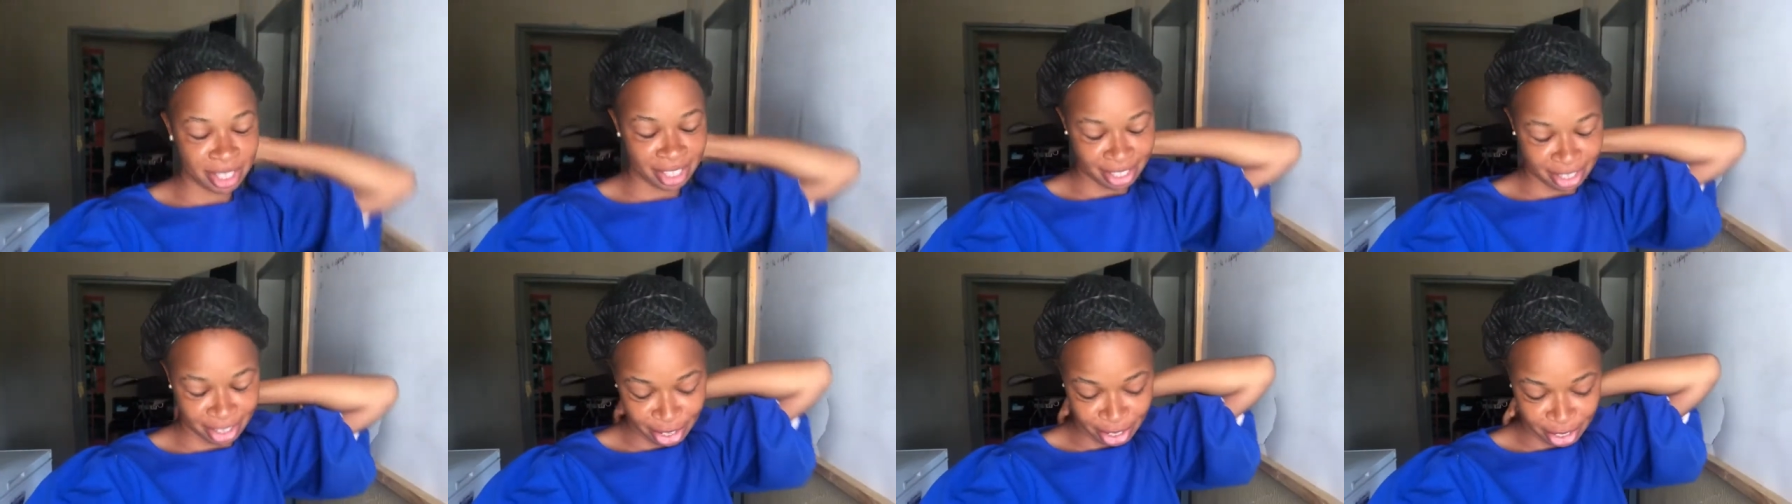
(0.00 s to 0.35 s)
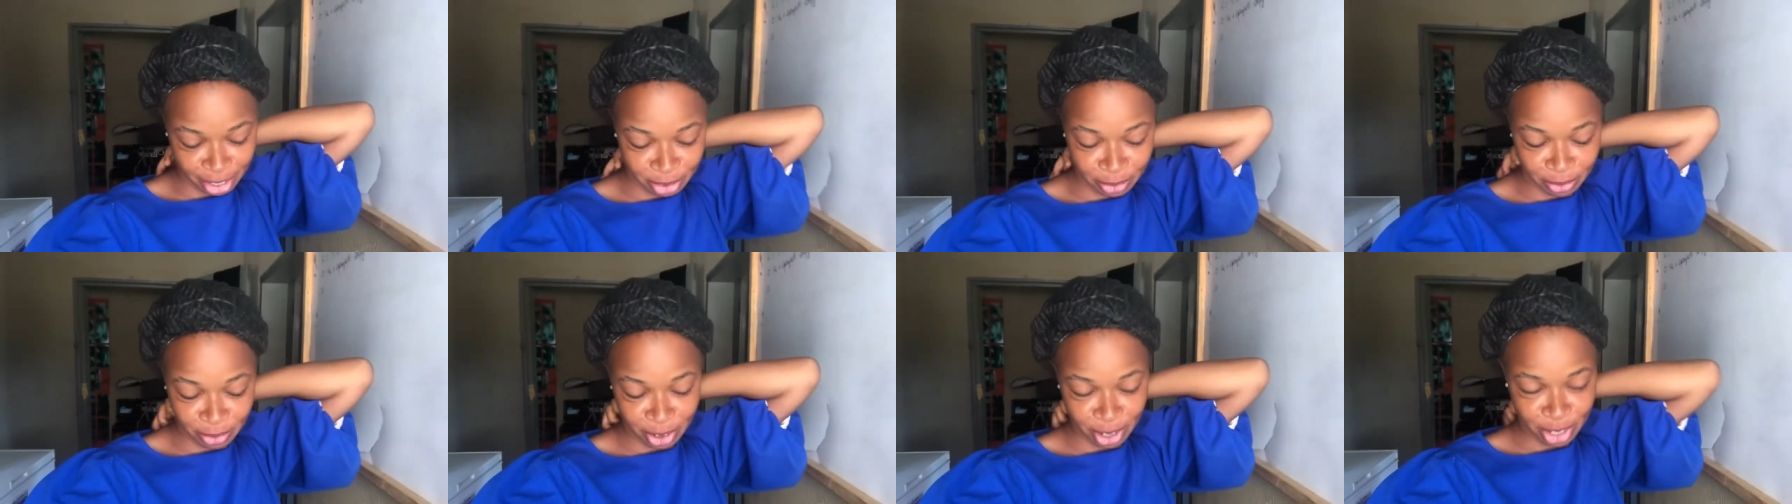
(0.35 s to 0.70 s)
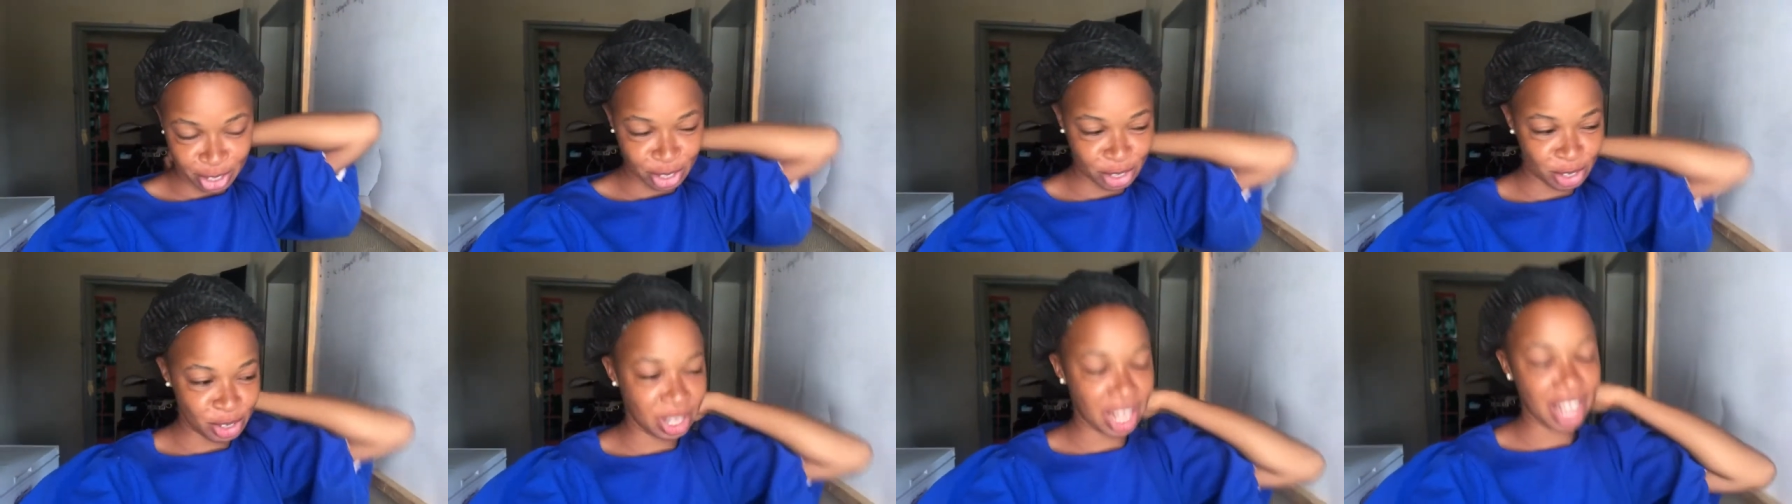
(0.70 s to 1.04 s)
this
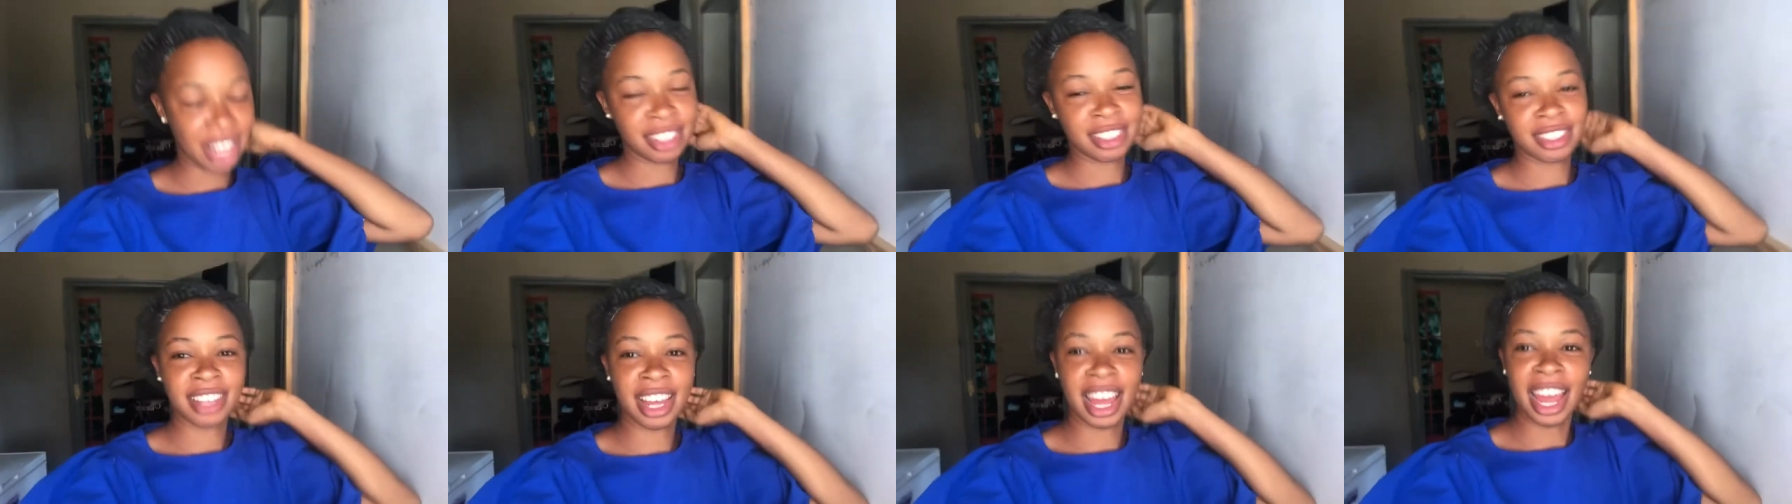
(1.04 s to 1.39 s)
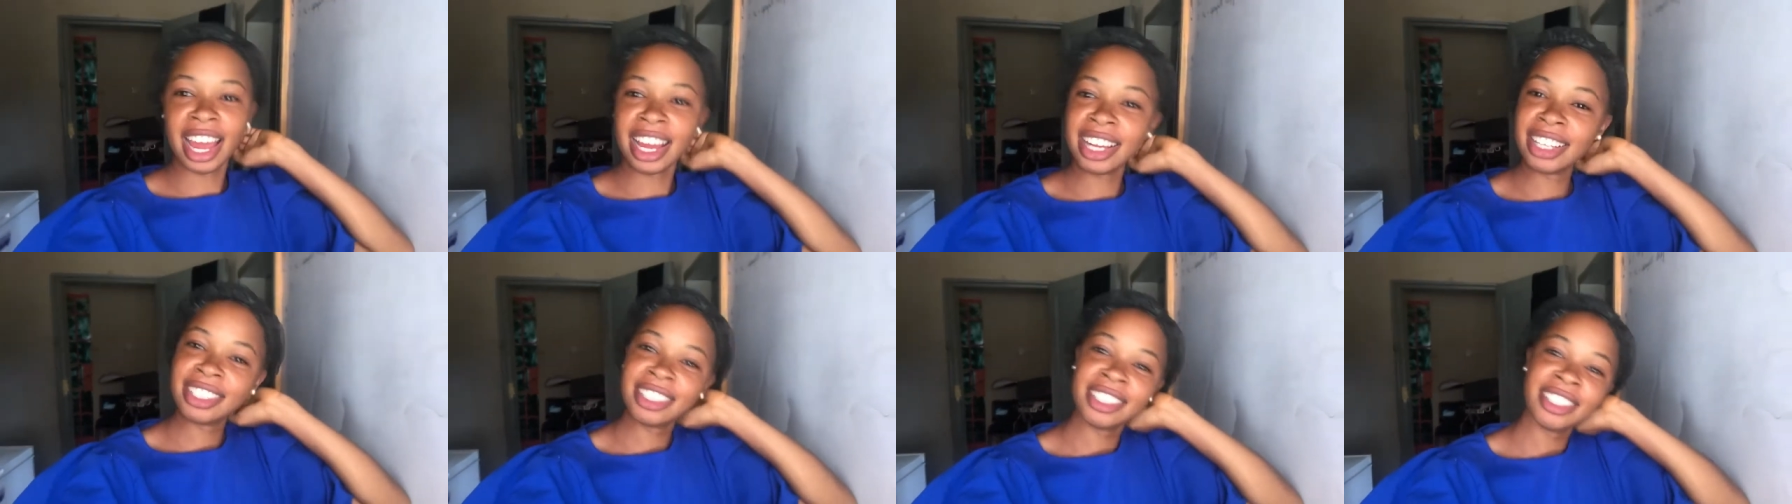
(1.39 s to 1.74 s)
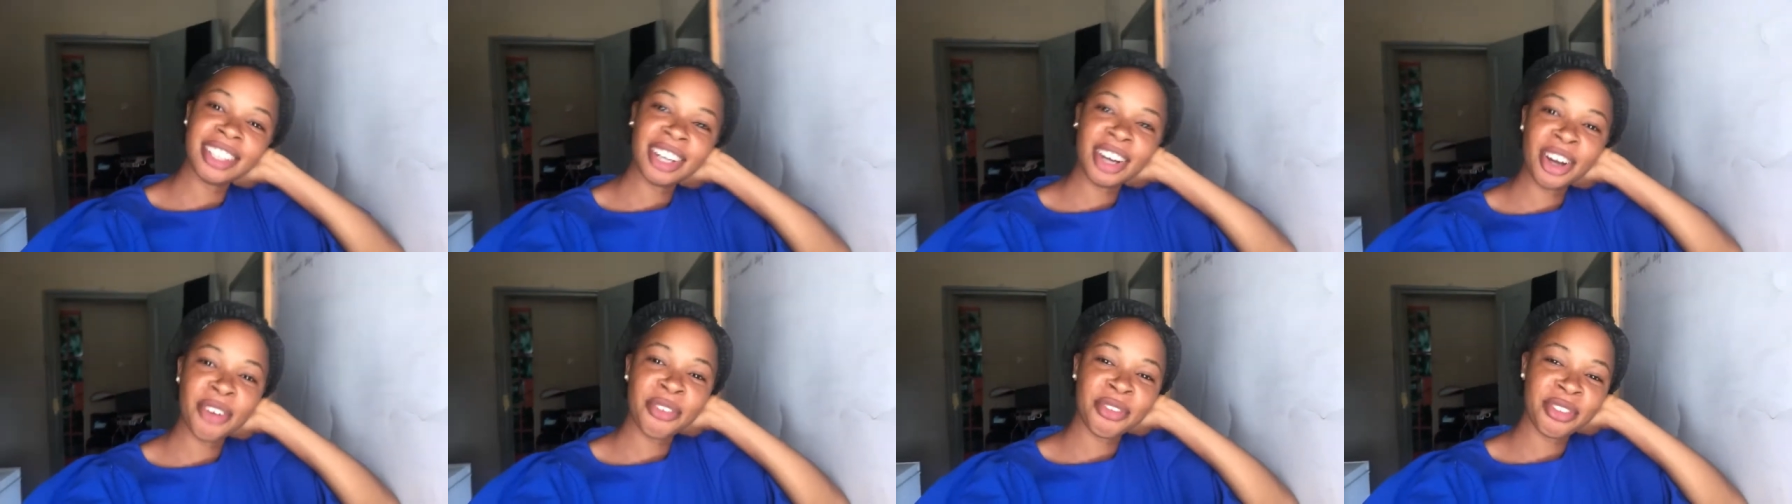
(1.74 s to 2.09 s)
video that's the end
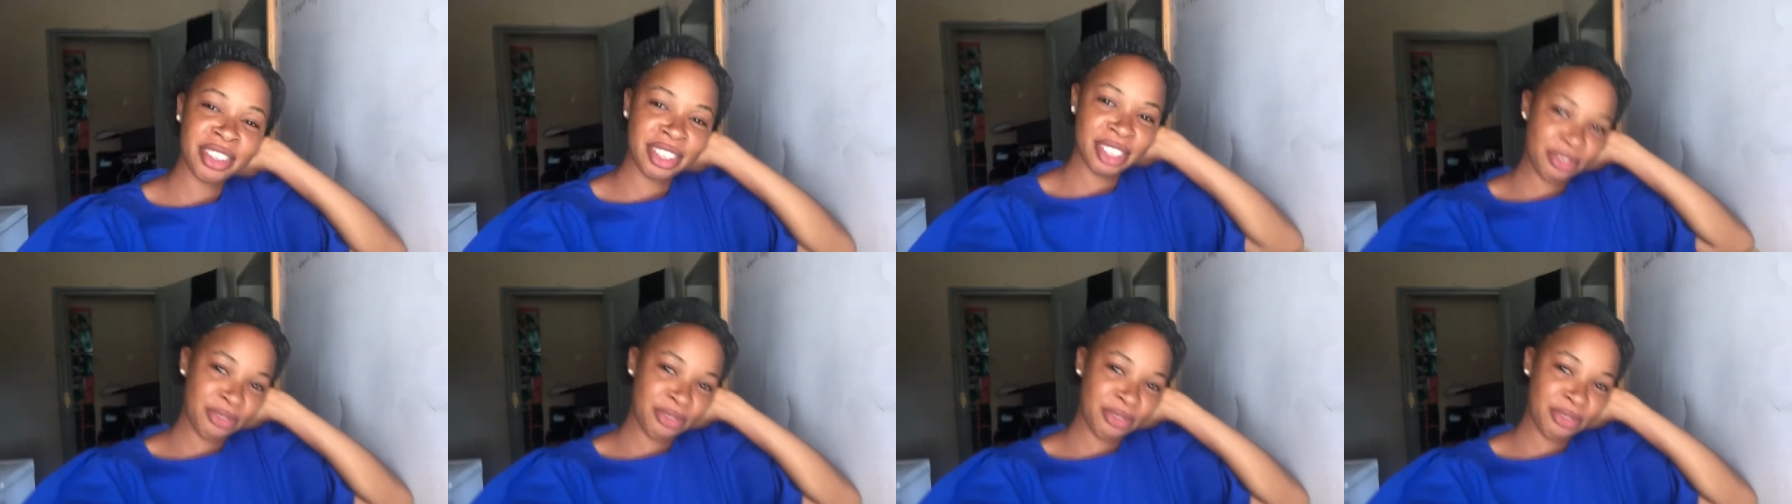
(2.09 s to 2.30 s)
of this